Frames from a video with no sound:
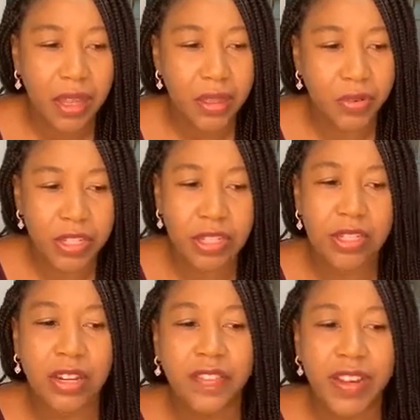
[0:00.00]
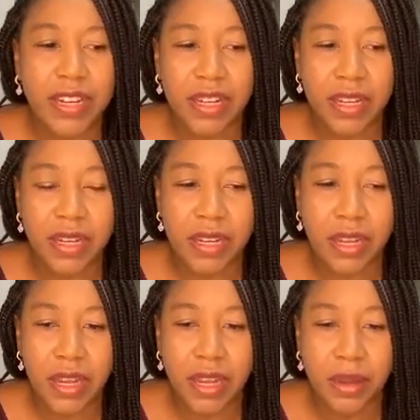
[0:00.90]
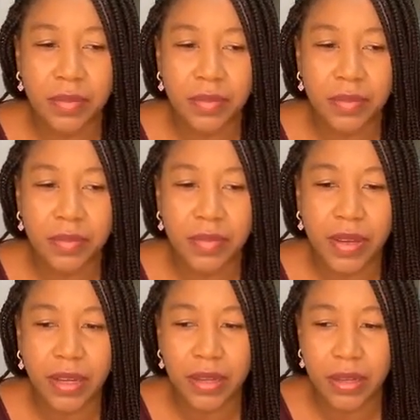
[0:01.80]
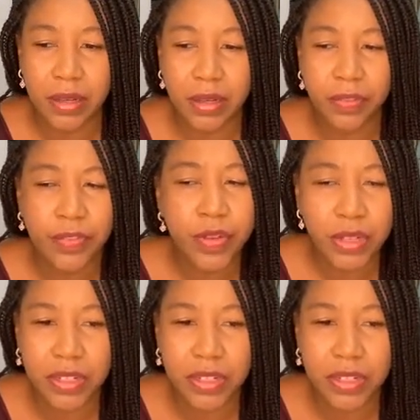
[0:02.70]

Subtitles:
There was a survey done a few